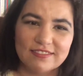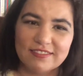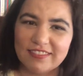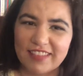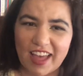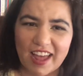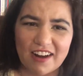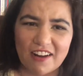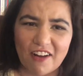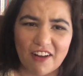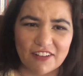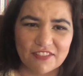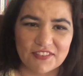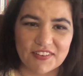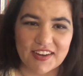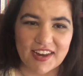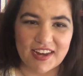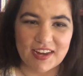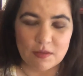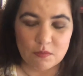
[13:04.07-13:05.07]
that
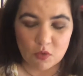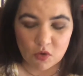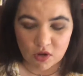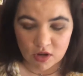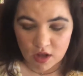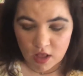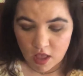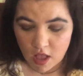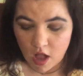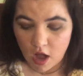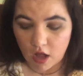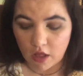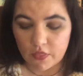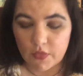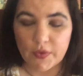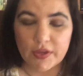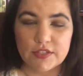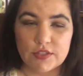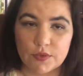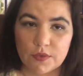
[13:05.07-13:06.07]
often anymore,
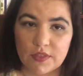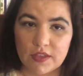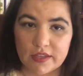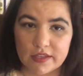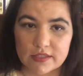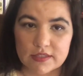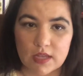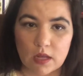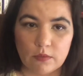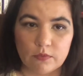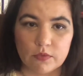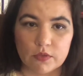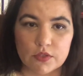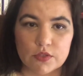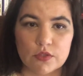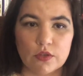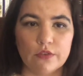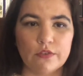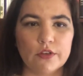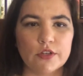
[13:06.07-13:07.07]
although I do think it's helpful.
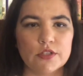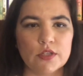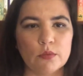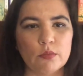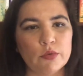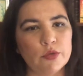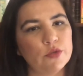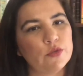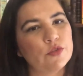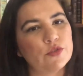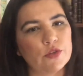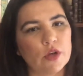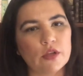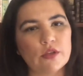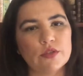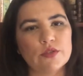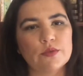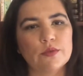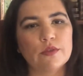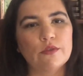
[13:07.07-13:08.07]
So if you're someone who
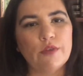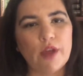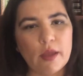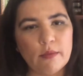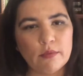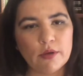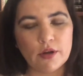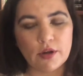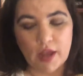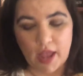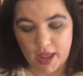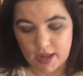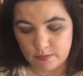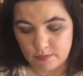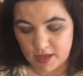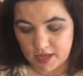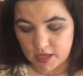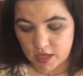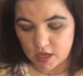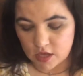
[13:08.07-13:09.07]
struggles with grammar and
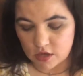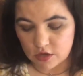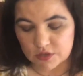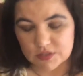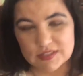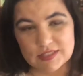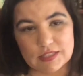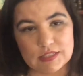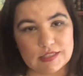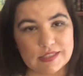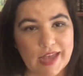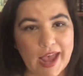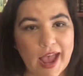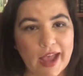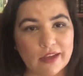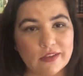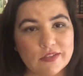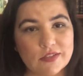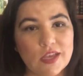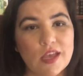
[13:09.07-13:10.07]
making your
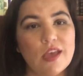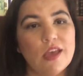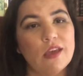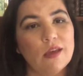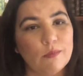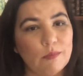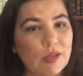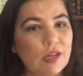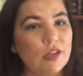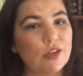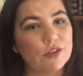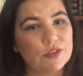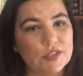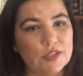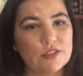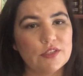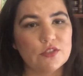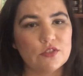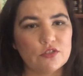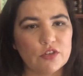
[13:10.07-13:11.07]
syntax, meaning your
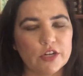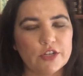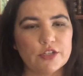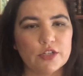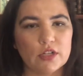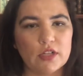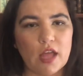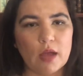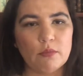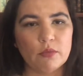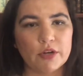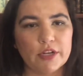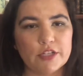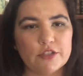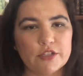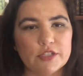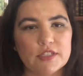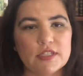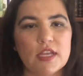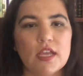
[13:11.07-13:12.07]
sentence structure, a lot more
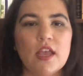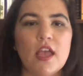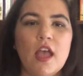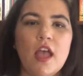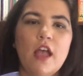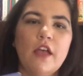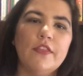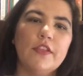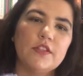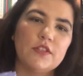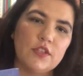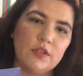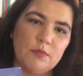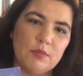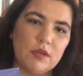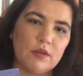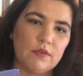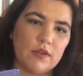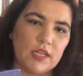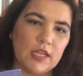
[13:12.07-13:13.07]
interesting, this could
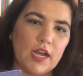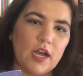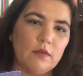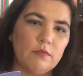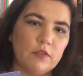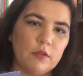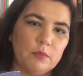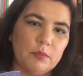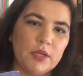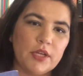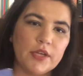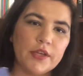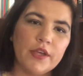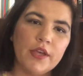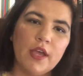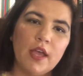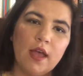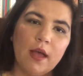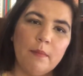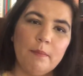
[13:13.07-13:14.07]
be a really helpful book.
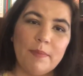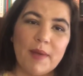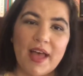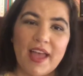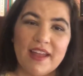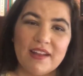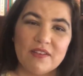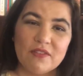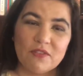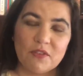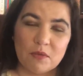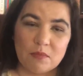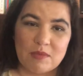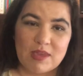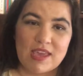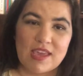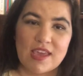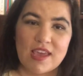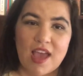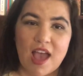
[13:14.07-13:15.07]
But for
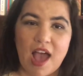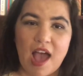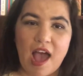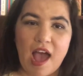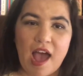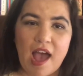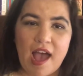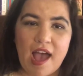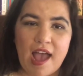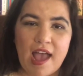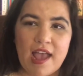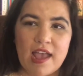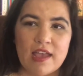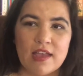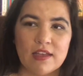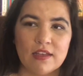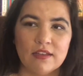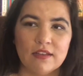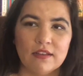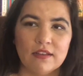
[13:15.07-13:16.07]
me, I'm